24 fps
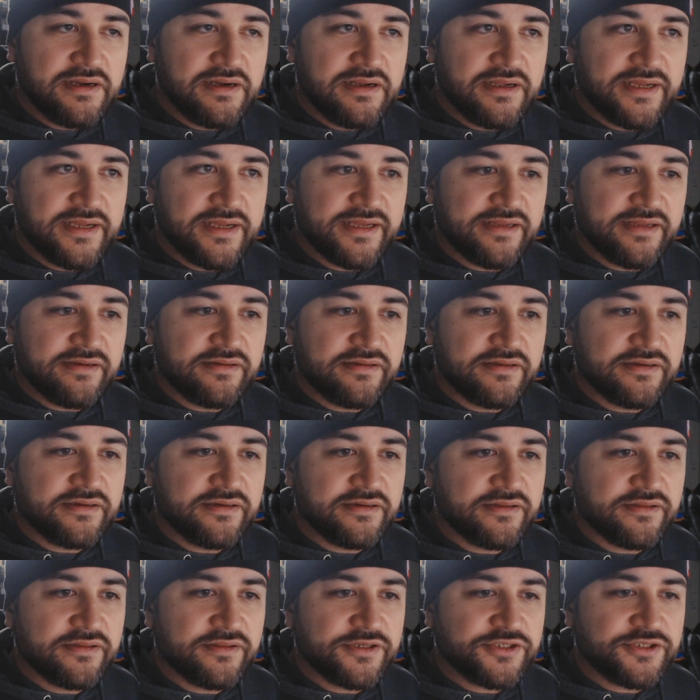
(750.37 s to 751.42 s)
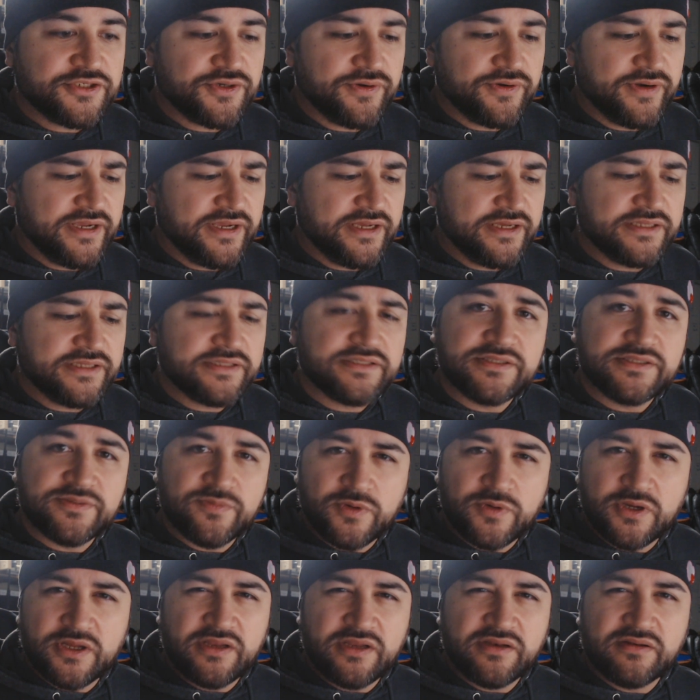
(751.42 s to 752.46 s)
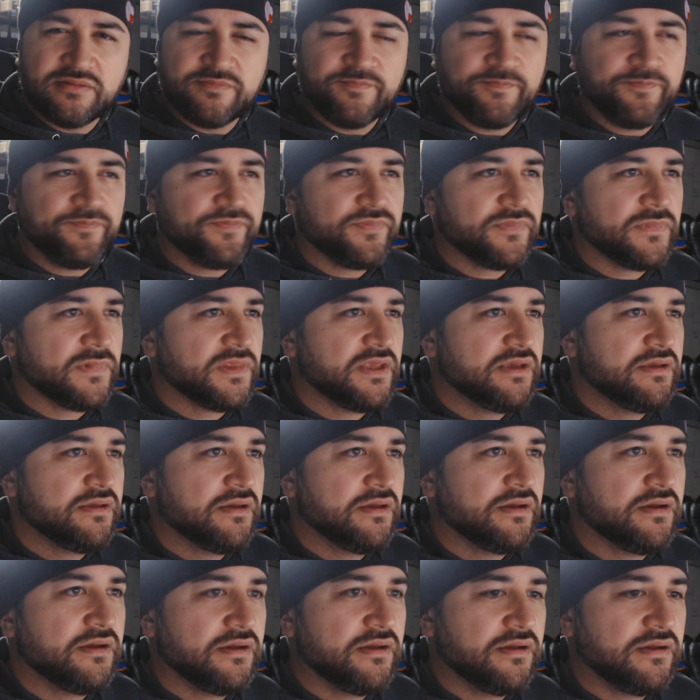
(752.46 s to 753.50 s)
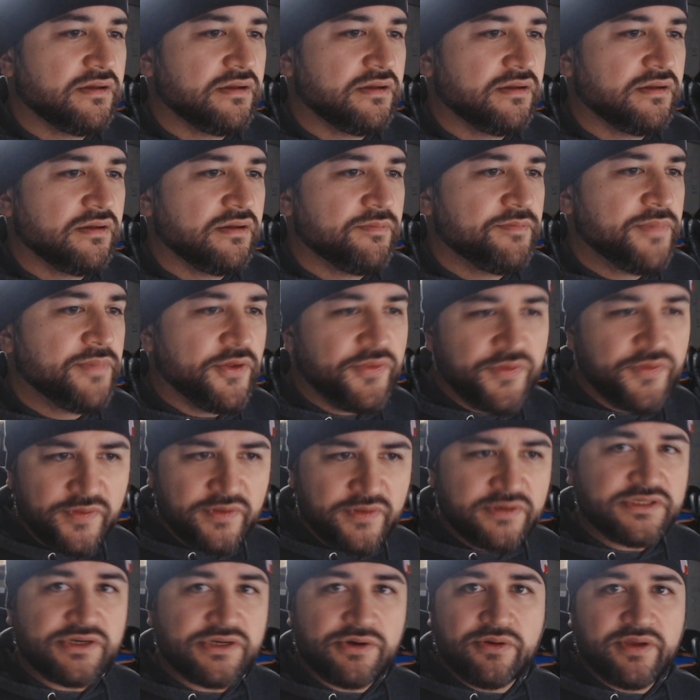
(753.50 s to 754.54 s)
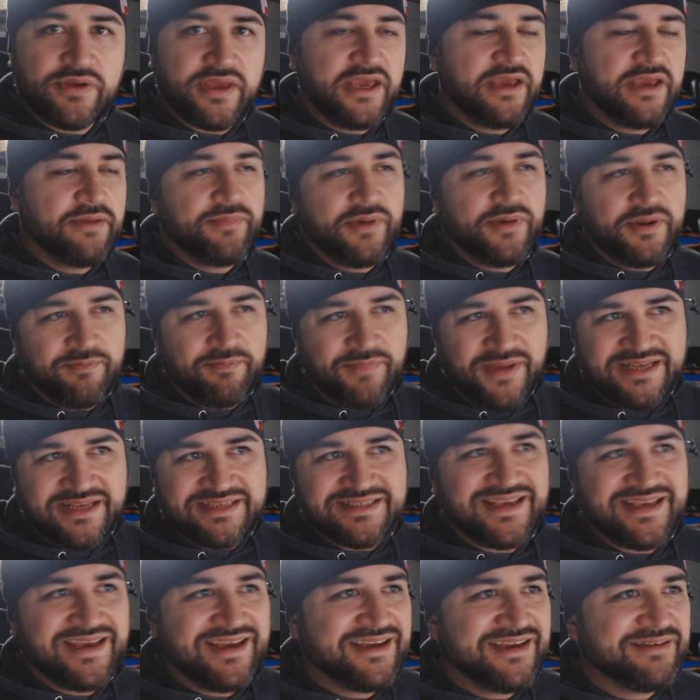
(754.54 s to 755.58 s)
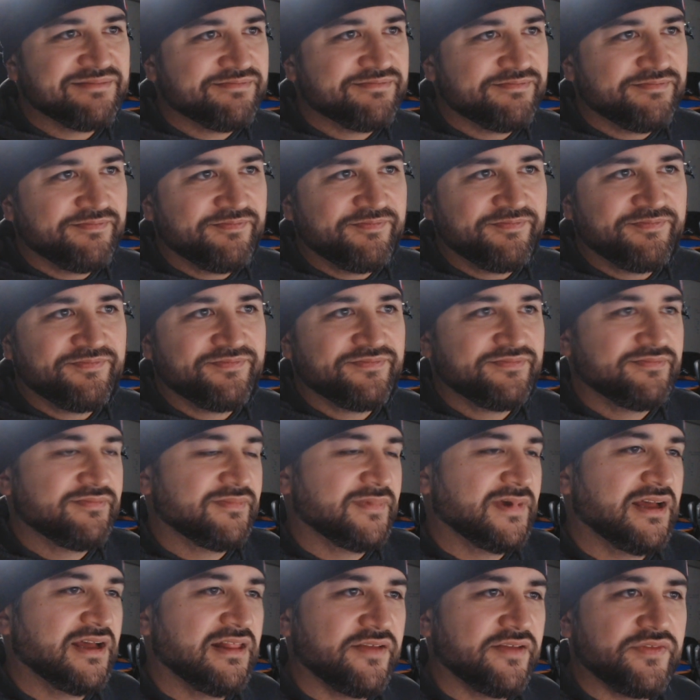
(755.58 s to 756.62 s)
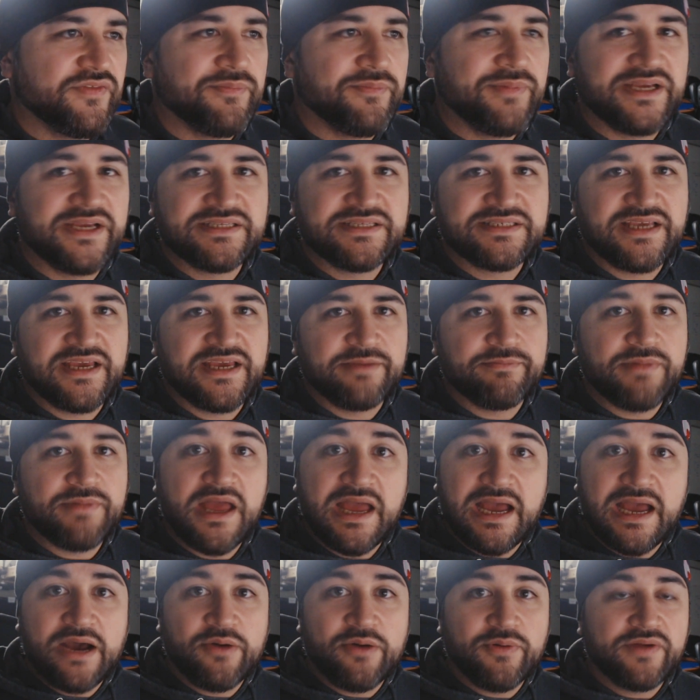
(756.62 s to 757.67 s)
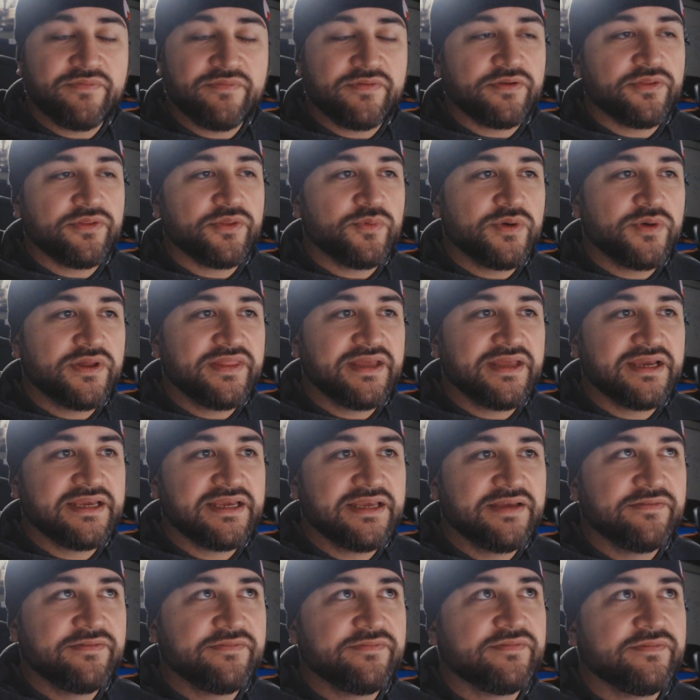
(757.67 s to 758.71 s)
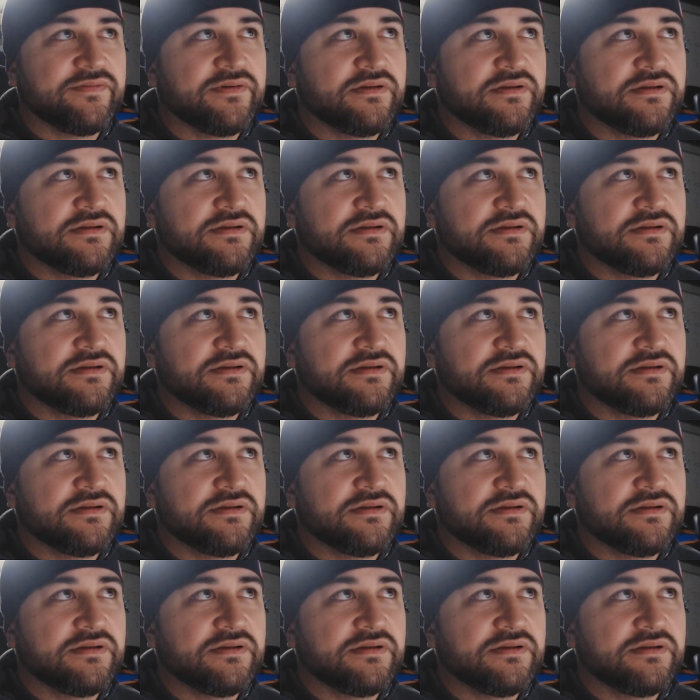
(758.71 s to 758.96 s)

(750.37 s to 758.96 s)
and the Trades one. Both of those are okay, but base game, I love the base game. However, the one that gives